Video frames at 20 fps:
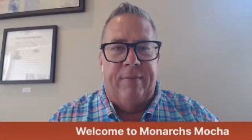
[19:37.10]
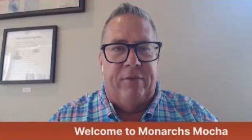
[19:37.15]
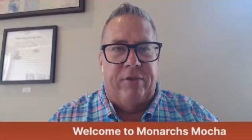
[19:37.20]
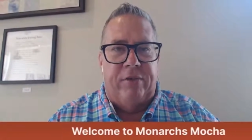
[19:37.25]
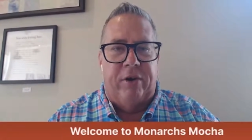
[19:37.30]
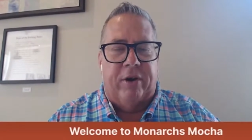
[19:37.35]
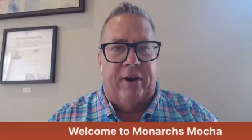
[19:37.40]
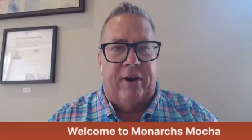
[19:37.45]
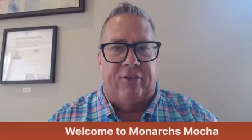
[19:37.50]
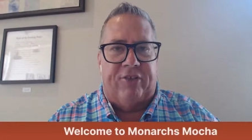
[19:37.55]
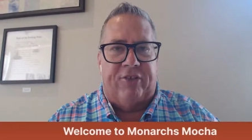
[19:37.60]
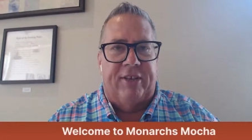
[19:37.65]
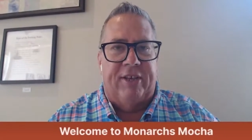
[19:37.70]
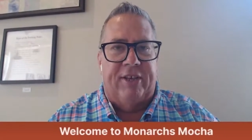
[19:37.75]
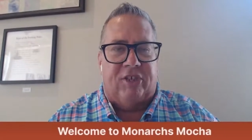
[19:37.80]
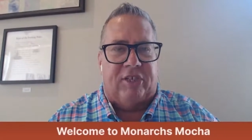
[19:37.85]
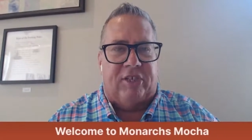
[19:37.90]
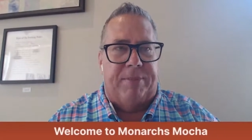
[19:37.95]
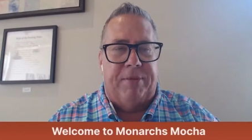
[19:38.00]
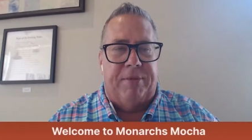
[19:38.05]
you're going to see
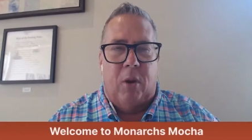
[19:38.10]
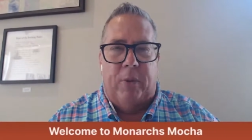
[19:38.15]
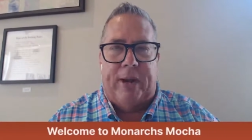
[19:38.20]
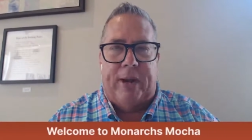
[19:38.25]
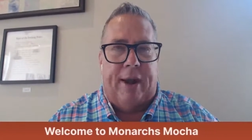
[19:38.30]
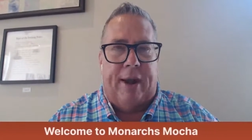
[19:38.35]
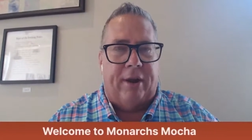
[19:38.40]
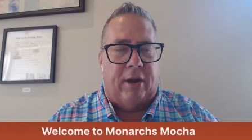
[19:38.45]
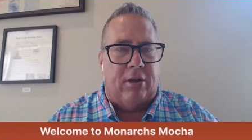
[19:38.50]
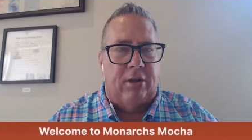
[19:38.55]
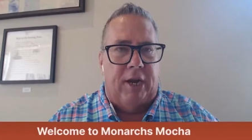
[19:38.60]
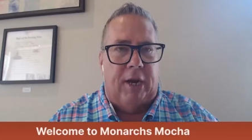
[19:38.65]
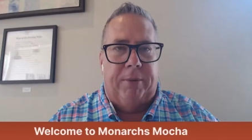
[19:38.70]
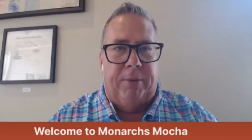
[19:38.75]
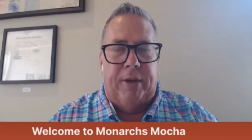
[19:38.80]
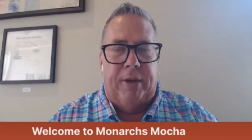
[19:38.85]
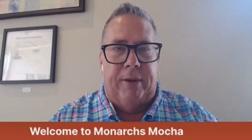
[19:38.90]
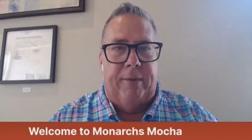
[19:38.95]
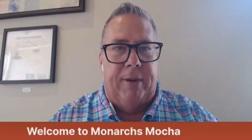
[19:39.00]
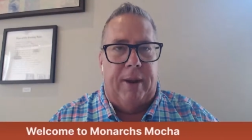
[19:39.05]
this team go down to
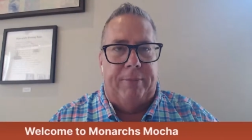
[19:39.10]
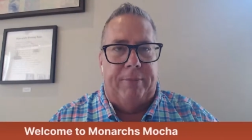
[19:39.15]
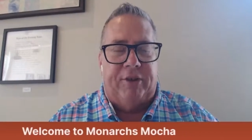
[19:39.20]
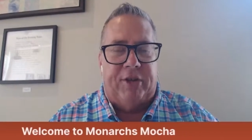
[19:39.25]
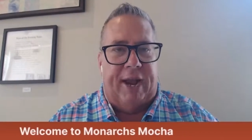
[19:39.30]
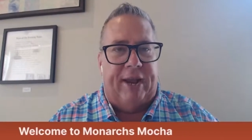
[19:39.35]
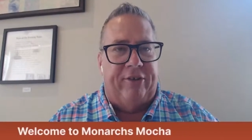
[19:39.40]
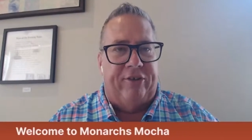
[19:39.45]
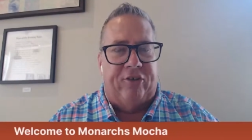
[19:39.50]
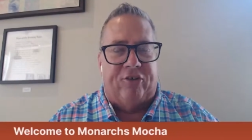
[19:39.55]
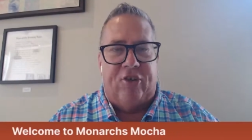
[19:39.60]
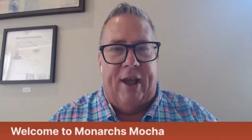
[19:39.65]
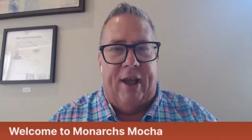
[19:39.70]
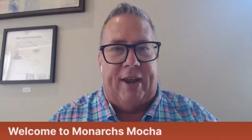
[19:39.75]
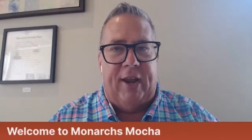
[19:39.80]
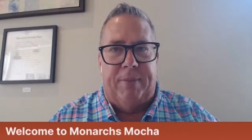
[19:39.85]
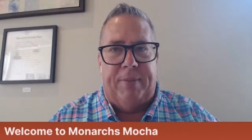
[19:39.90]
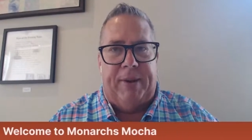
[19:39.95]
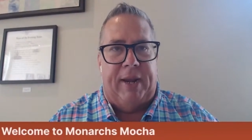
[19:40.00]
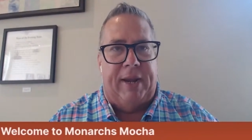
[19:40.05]
Cleveland and take it just
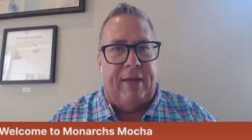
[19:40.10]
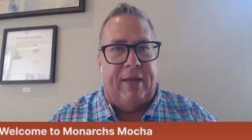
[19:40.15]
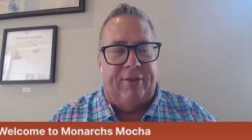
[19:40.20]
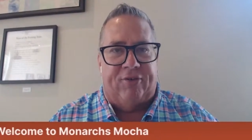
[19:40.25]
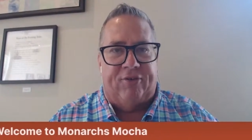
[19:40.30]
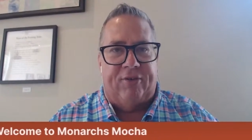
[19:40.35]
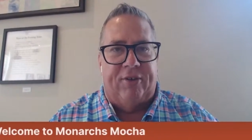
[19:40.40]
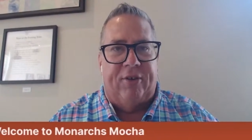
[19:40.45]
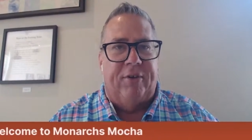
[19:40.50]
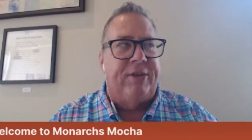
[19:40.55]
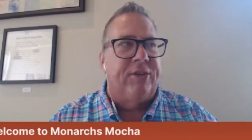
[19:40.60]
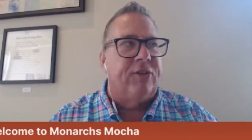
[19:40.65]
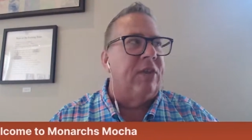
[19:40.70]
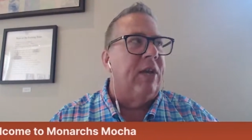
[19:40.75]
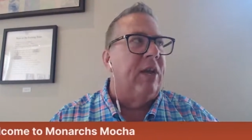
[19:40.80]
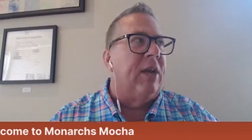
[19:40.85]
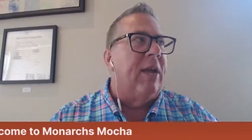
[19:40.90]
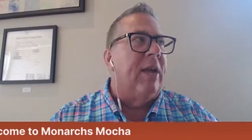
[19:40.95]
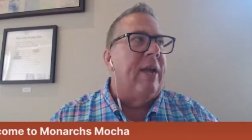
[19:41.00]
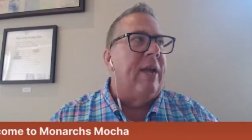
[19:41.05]
like it'd be any other series.
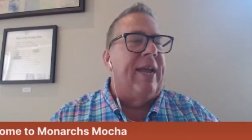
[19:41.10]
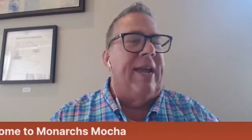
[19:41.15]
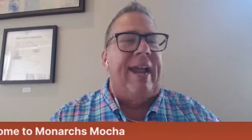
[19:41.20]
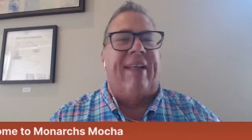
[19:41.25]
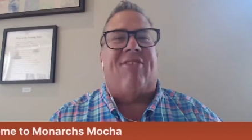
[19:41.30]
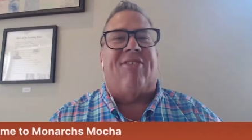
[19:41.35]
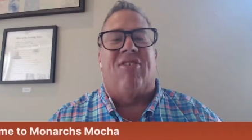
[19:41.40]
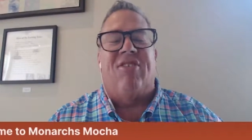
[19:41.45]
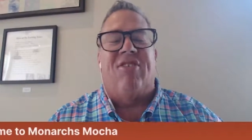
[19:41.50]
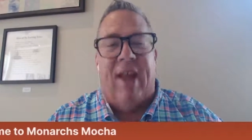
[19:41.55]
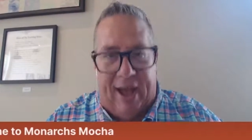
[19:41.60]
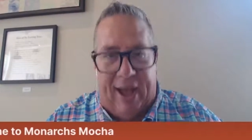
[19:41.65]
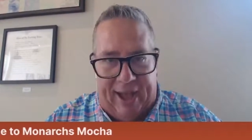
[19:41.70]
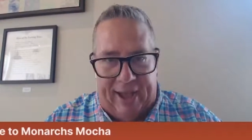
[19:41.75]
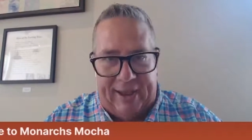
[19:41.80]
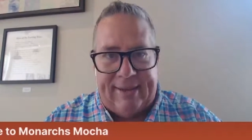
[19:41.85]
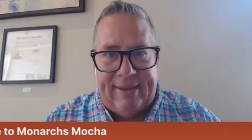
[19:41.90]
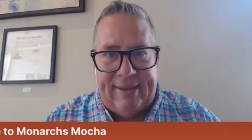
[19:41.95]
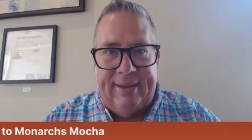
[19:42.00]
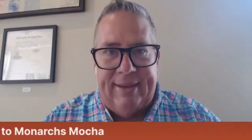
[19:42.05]
It's
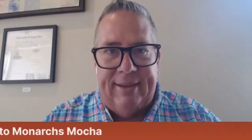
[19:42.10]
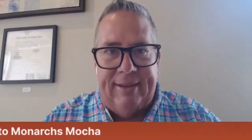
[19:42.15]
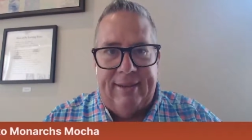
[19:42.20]
not.